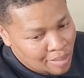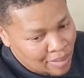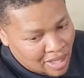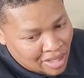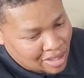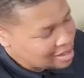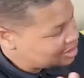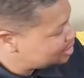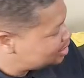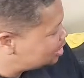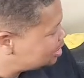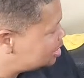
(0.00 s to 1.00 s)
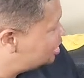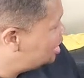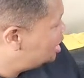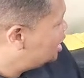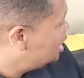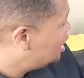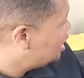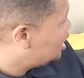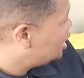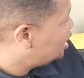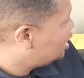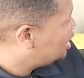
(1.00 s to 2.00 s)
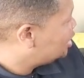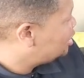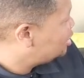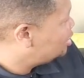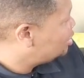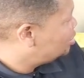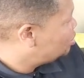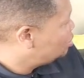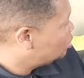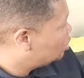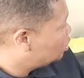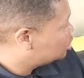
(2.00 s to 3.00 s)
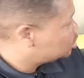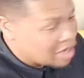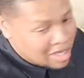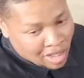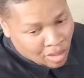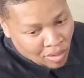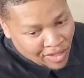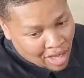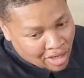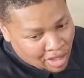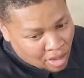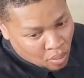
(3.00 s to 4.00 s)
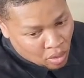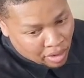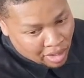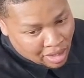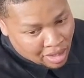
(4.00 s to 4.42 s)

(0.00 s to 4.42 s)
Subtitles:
and it's just you are stranded without any warning.